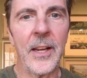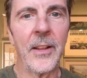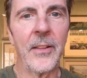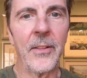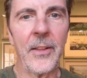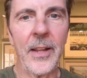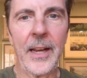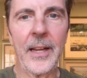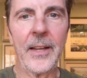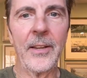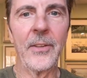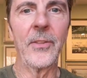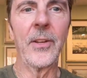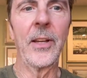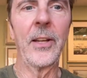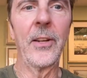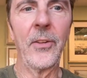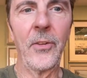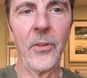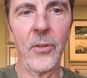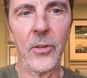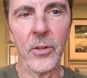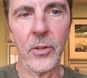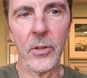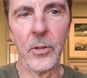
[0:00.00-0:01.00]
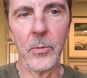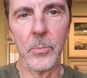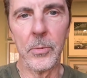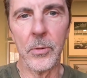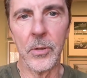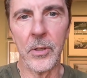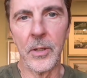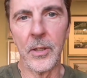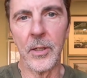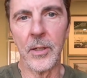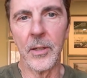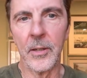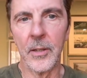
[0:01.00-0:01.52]
that is a
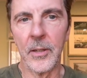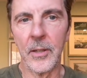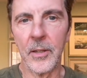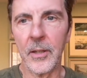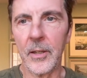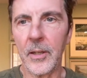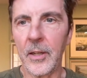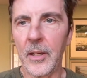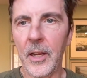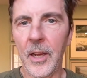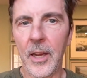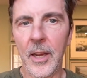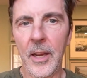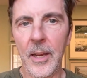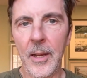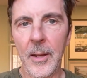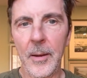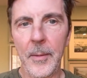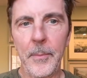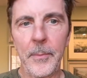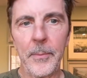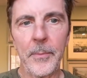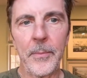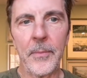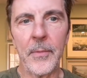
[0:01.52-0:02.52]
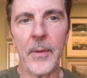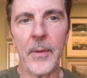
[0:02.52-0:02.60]
super um,